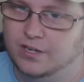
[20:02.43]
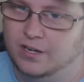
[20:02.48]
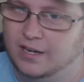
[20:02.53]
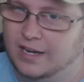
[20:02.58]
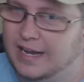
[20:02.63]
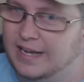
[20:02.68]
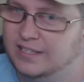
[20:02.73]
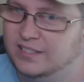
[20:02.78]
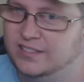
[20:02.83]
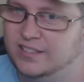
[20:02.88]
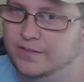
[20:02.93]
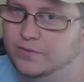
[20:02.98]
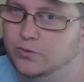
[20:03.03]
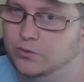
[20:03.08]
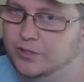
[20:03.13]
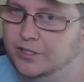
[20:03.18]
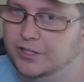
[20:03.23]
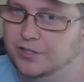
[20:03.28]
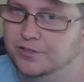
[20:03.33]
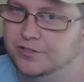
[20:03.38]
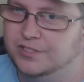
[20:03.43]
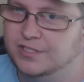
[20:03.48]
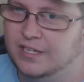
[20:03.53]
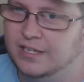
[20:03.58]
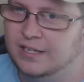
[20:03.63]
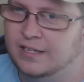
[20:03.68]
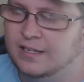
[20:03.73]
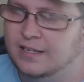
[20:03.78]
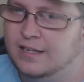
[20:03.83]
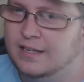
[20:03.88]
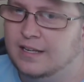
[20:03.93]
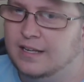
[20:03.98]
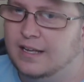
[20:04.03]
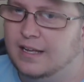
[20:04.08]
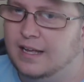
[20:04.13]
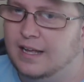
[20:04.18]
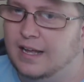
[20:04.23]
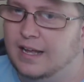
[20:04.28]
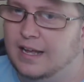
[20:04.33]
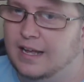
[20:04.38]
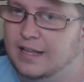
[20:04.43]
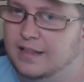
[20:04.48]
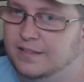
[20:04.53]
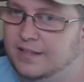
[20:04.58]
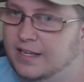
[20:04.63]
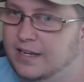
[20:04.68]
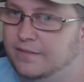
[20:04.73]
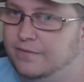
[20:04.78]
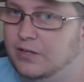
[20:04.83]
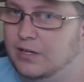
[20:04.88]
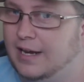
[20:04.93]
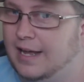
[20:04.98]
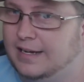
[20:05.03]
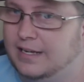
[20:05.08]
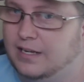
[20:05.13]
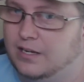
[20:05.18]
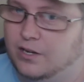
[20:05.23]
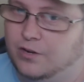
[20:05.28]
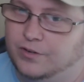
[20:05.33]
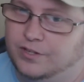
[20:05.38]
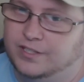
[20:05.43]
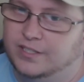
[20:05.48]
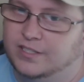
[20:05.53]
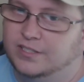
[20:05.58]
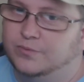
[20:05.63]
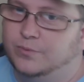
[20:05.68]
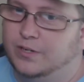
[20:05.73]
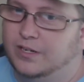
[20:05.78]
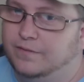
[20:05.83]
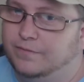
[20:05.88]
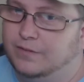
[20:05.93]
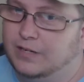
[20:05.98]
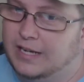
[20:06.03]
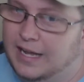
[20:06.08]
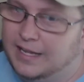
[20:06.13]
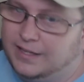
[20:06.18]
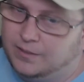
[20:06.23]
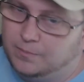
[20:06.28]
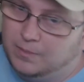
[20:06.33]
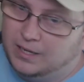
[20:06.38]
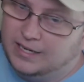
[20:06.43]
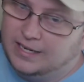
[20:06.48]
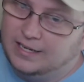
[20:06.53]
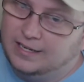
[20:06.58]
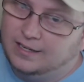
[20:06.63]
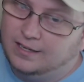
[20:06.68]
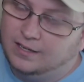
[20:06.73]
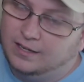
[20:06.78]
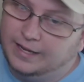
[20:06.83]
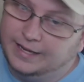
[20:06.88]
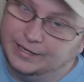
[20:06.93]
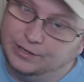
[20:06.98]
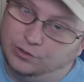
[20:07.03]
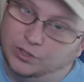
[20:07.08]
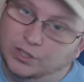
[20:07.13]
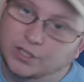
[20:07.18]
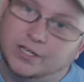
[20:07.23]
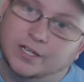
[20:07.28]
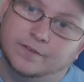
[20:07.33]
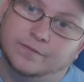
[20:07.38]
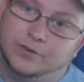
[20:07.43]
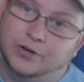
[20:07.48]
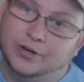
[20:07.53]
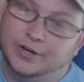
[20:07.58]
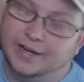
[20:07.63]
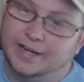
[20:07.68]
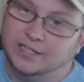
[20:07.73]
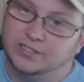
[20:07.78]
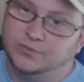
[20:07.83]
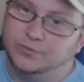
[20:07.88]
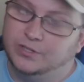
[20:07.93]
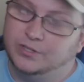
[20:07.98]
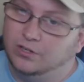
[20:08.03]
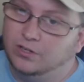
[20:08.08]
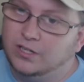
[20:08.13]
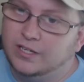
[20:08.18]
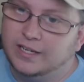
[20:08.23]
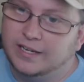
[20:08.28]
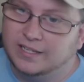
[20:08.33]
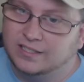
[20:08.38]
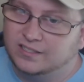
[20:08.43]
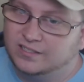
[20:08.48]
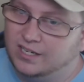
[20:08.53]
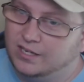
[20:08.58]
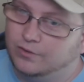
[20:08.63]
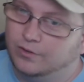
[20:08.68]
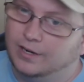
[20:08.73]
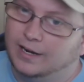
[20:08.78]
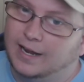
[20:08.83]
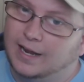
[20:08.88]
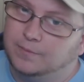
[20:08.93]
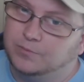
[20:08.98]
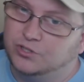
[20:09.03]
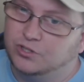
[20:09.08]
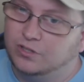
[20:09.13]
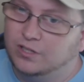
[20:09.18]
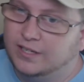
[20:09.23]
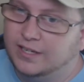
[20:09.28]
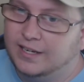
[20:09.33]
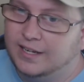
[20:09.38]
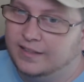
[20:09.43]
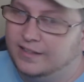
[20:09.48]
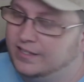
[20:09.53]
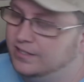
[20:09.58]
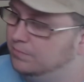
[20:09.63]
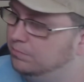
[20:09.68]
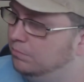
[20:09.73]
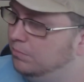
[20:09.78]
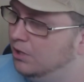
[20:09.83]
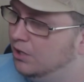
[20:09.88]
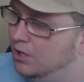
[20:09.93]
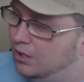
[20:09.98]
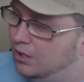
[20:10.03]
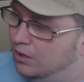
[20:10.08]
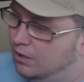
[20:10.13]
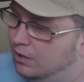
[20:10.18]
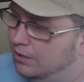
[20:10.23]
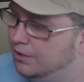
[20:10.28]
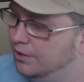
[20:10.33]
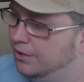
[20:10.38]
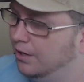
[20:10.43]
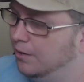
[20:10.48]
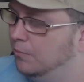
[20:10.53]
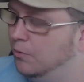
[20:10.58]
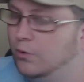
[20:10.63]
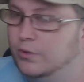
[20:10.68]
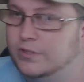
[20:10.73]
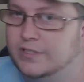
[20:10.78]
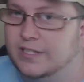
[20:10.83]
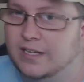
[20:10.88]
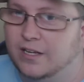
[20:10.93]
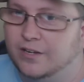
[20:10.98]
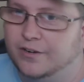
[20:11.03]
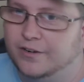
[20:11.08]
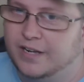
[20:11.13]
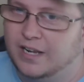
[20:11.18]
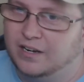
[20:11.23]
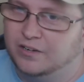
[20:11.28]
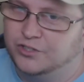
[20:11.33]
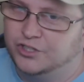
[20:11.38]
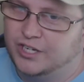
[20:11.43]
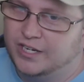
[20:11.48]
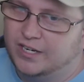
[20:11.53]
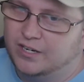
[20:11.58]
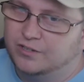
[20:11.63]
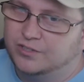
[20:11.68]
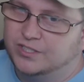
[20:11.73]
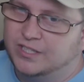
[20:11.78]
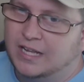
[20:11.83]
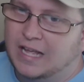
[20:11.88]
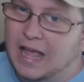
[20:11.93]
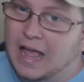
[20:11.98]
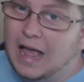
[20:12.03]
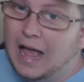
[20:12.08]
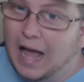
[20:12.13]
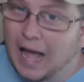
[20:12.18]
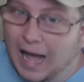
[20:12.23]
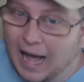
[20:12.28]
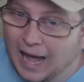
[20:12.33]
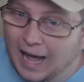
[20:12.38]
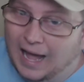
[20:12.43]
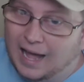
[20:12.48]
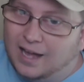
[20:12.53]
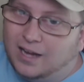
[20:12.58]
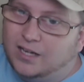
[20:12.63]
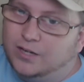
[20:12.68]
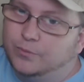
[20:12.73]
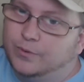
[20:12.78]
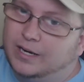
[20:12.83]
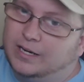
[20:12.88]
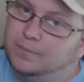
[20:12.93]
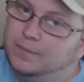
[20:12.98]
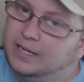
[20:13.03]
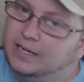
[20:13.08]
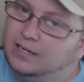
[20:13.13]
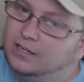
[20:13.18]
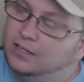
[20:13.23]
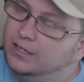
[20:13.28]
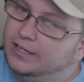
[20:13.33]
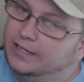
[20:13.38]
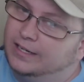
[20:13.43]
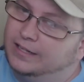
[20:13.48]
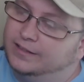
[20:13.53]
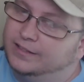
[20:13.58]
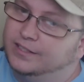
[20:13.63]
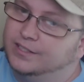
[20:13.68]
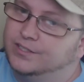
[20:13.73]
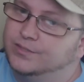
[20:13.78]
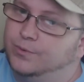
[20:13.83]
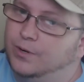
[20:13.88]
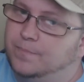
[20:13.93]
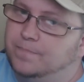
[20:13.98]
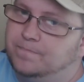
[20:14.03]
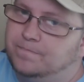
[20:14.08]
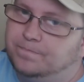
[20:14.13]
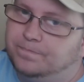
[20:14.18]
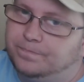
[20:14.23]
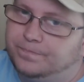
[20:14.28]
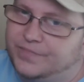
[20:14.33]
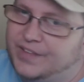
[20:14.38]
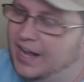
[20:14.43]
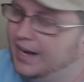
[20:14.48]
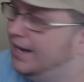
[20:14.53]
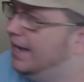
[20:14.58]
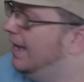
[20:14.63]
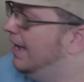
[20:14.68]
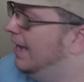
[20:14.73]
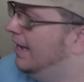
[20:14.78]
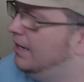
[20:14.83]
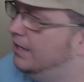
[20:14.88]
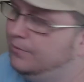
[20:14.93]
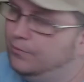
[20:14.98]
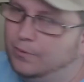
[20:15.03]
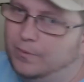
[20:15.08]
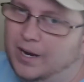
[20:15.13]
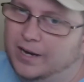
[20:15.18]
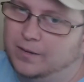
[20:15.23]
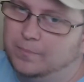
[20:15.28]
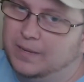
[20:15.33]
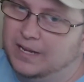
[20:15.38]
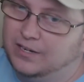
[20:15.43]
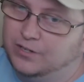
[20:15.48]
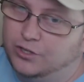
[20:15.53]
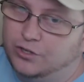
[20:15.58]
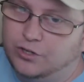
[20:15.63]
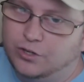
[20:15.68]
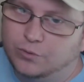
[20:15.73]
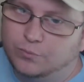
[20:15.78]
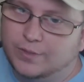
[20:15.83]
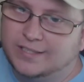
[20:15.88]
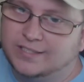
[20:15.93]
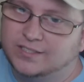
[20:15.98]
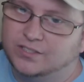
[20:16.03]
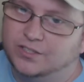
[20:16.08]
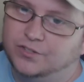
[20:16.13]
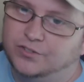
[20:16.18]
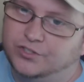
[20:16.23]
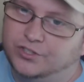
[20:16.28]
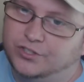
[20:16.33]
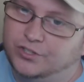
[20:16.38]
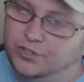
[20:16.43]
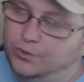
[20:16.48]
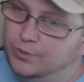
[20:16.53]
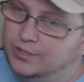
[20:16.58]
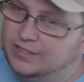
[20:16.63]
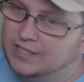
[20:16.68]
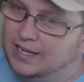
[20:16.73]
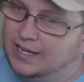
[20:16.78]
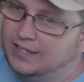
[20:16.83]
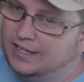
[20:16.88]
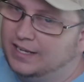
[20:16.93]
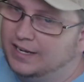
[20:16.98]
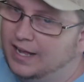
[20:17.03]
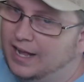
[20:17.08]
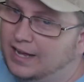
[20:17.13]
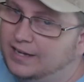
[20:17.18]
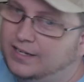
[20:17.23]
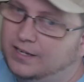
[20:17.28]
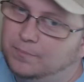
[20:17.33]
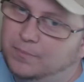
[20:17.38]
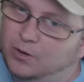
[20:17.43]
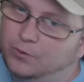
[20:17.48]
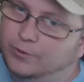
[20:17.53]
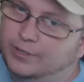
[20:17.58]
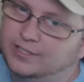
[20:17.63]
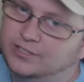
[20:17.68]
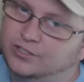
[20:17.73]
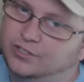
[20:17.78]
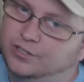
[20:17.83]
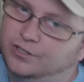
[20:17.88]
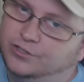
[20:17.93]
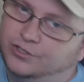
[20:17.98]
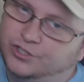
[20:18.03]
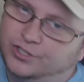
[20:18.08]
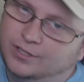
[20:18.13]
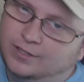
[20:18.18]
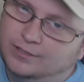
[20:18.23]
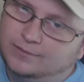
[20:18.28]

It'll last several years. And then if you like it, go to this one. If you got the money and you're looking for a nice one, you're looking at Secret Labs, you're looking at these, multi-$100 chairs, I highly recommend looking at this one. Like, highly recommend. Do your research. Do as I did. I did my research.